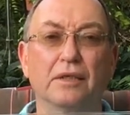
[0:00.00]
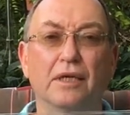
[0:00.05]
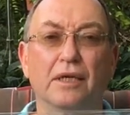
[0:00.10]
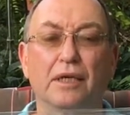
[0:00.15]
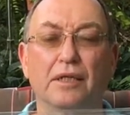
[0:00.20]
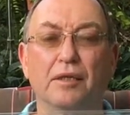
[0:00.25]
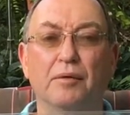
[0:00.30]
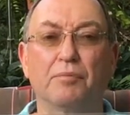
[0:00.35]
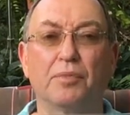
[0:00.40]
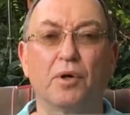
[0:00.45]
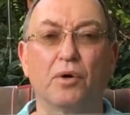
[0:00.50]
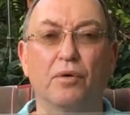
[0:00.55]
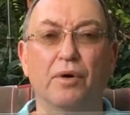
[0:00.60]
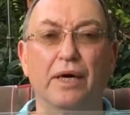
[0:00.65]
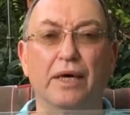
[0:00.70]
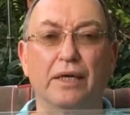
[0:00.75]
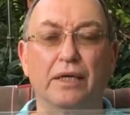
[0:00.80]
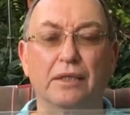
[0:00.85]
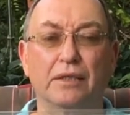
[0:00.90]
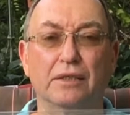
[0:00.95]
and the
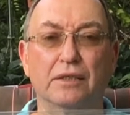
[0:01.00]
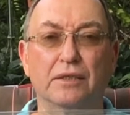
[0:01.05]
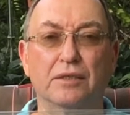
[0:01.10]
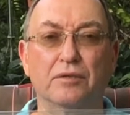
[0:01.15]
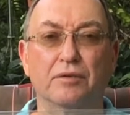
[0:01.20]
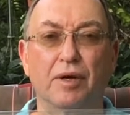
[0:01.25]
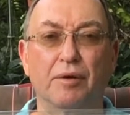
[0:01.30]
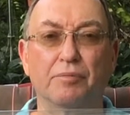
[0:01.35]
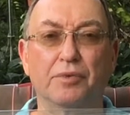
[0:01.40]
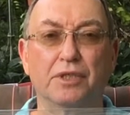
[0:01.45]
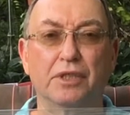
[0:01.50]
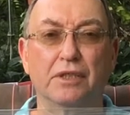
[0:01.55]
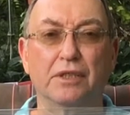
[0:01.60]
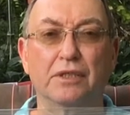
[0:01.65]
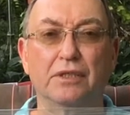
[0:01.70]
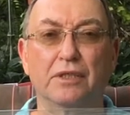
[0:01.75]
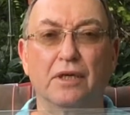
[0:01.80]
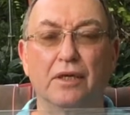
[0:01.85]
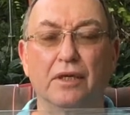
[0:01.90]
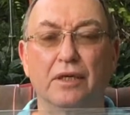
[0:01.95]
poetic description
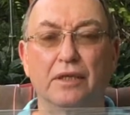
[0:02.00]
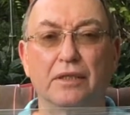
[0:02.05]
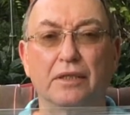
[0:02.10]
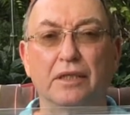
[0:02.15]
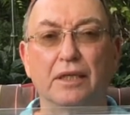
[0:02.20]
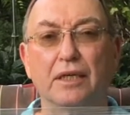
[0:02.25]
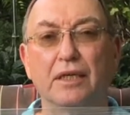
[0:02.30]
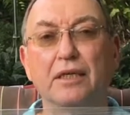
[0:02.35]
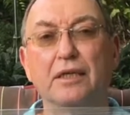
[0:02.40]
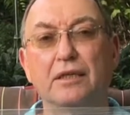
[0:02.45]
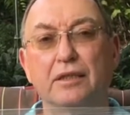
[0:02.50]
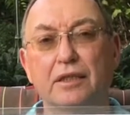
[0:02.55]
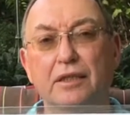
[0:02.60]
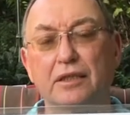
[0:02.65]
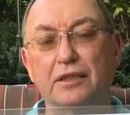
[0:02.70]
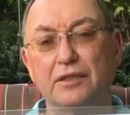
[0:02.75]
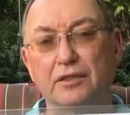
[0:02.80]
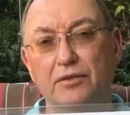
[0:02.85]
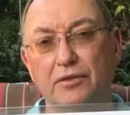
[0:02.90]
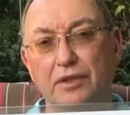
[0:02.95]
is on the
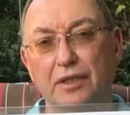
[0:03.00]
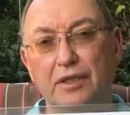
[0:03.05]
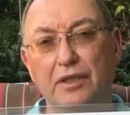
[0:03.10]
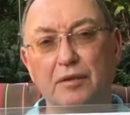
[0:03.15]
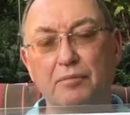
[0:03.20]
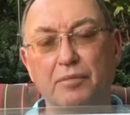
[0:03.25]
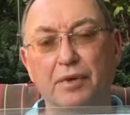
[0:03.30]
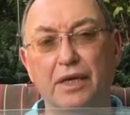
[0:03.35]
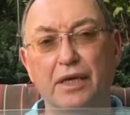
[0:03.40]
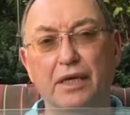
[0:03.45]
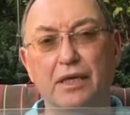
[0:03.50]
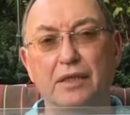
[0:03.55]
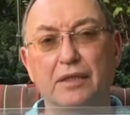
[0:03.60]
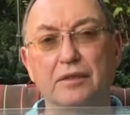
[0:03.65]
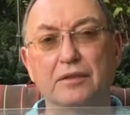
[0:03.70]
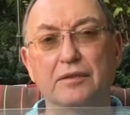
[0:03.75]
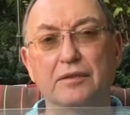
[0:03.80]
adjoining page.